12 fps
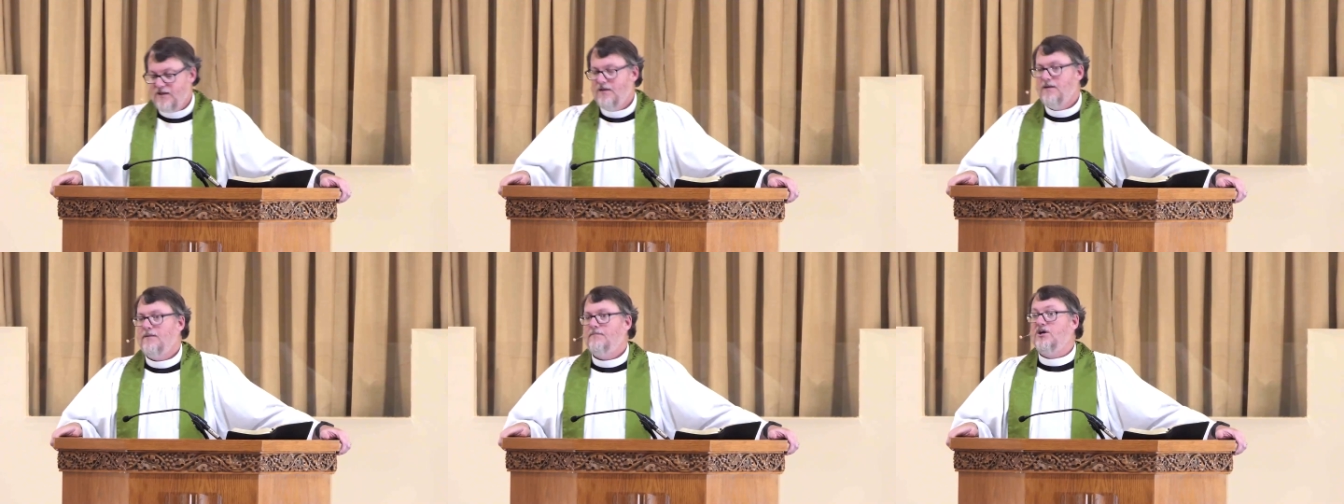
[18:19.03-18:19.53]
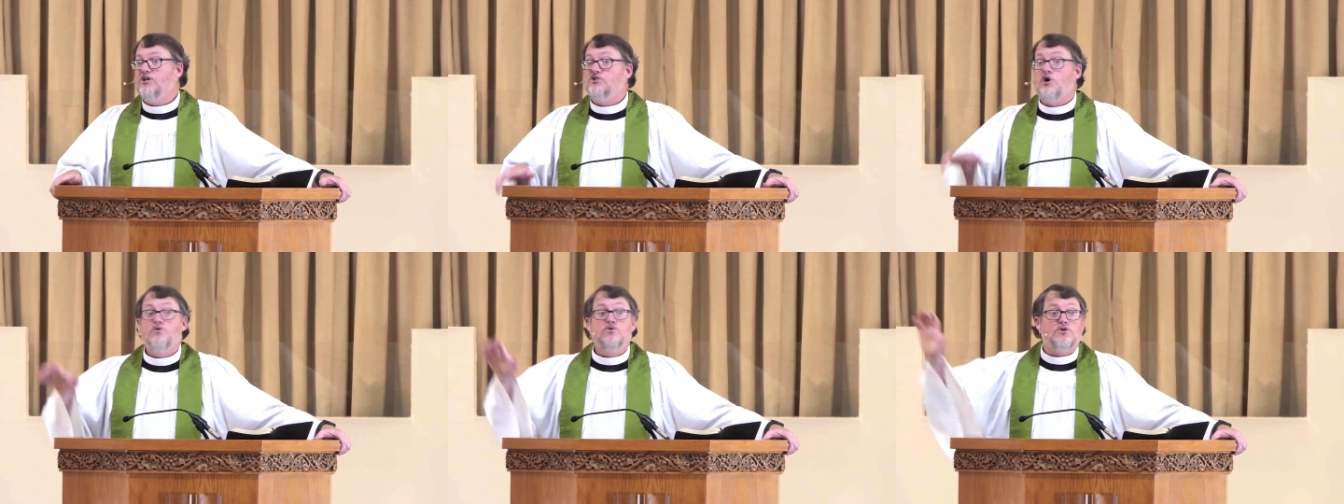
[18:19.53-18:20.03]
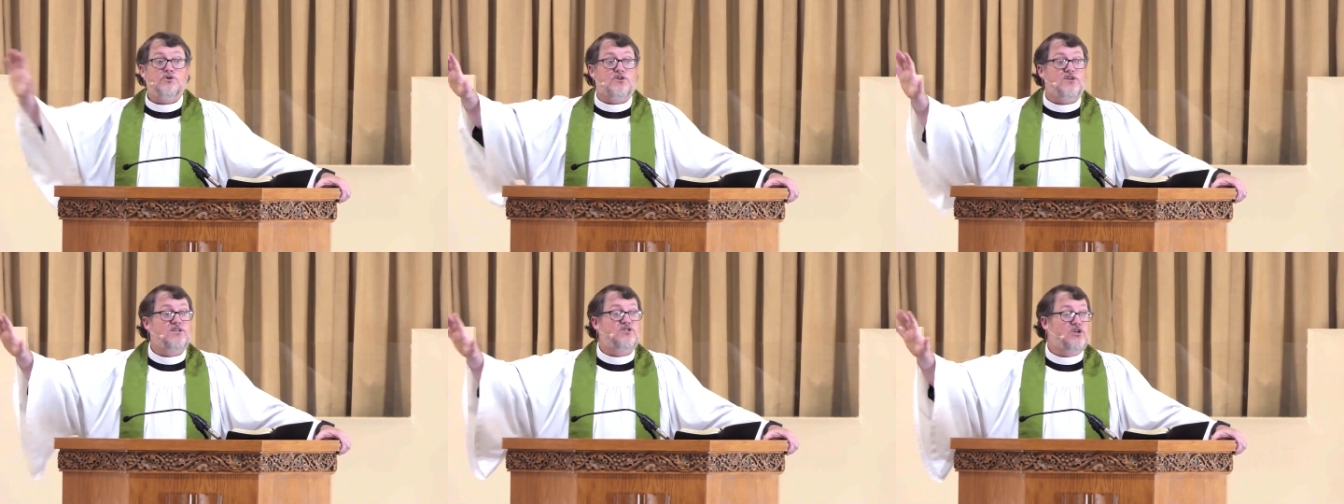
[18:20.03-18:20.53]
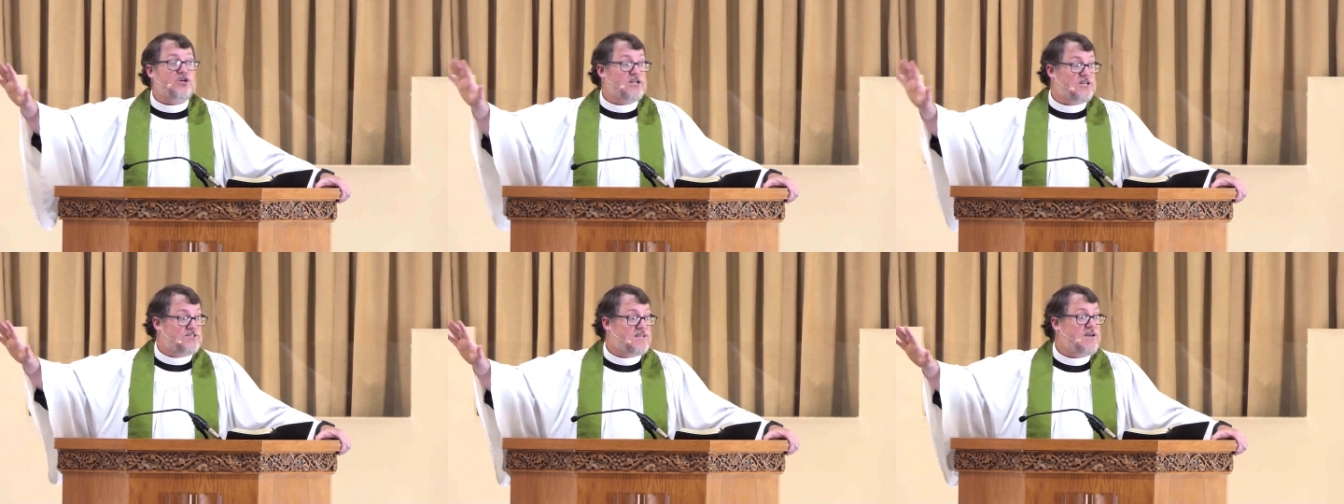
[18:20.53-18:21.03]
because those are the things that are going to
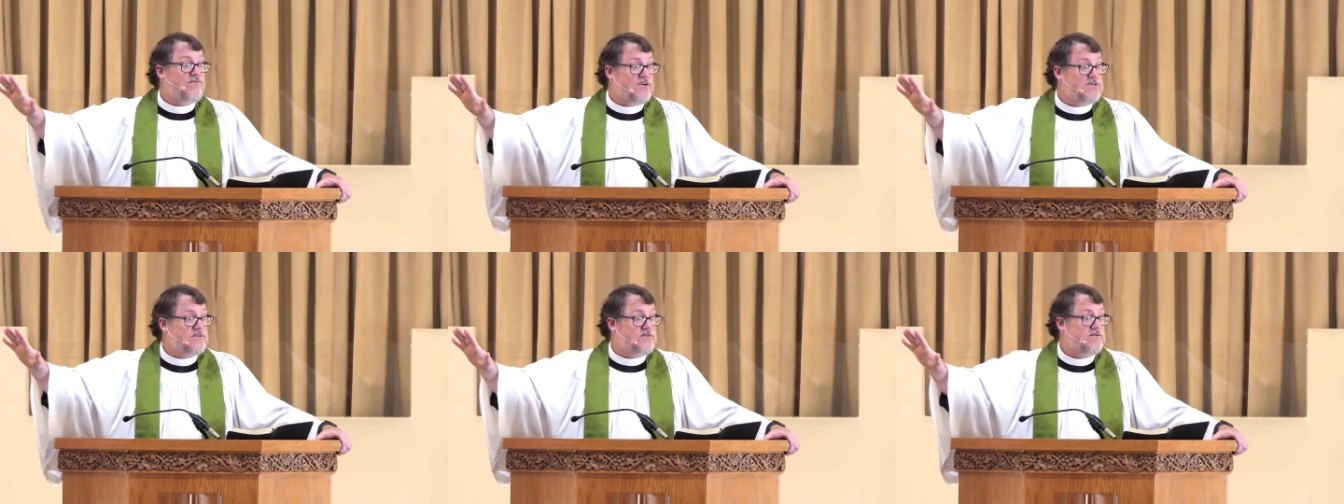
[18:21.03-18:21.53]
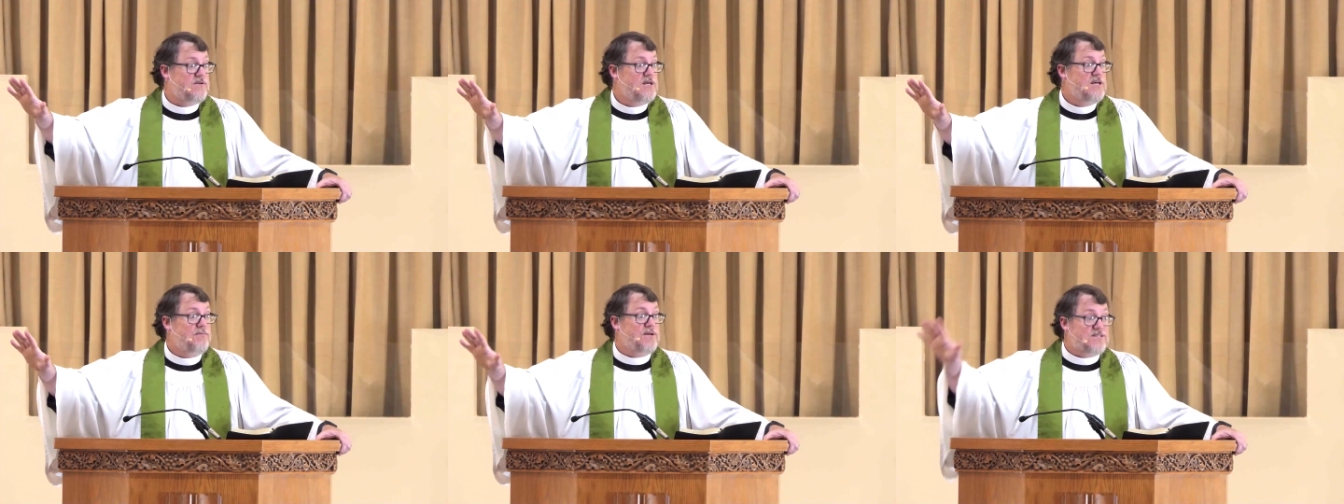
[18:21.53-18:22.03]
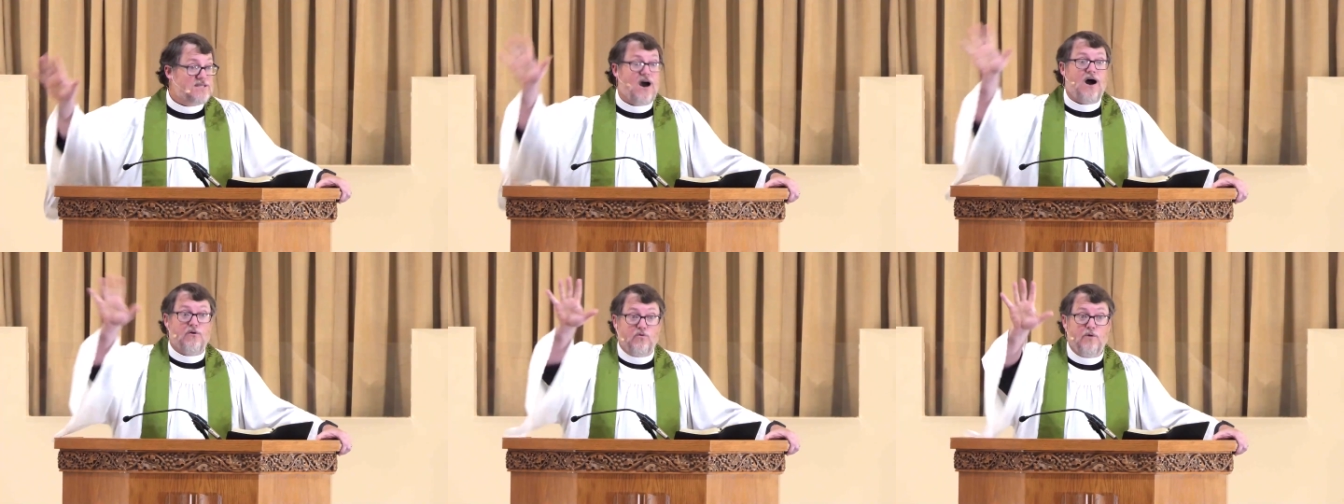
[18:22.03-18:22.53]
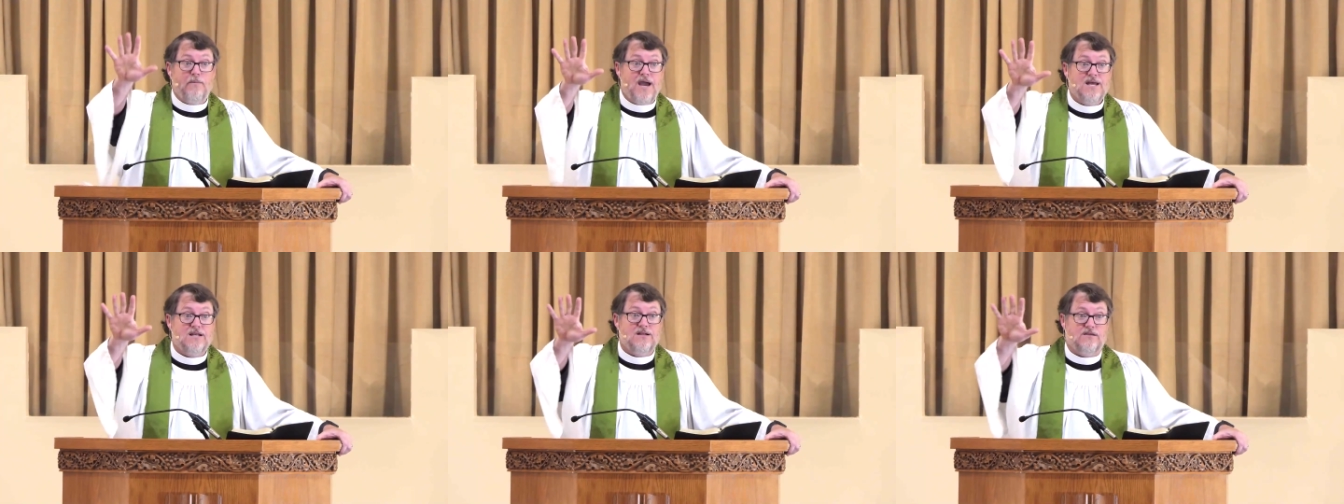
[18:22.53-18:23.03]
save us, because God will
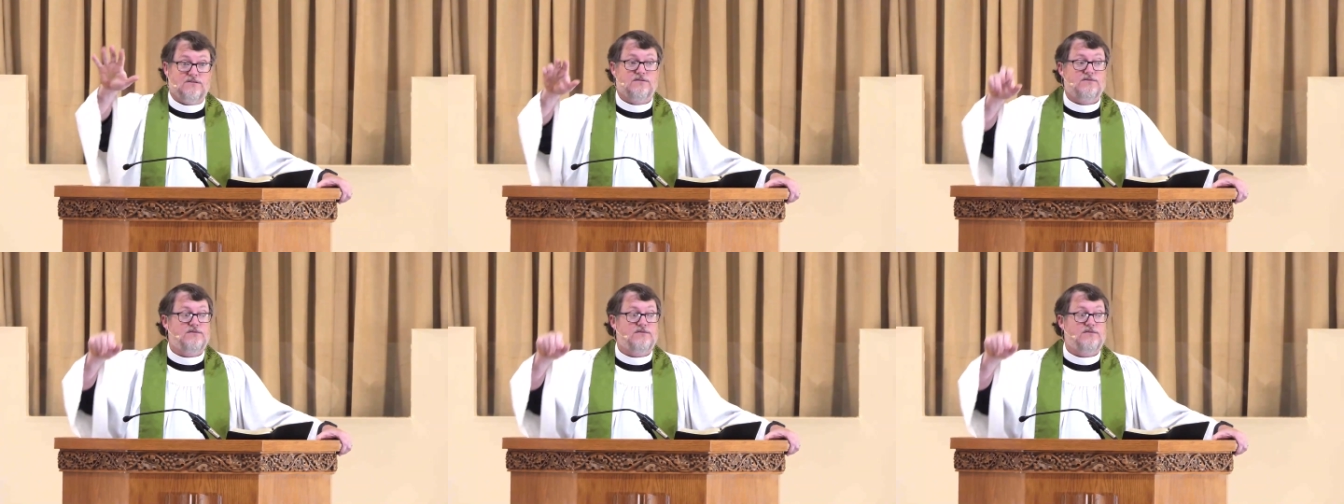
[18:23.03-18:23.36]
abandon us.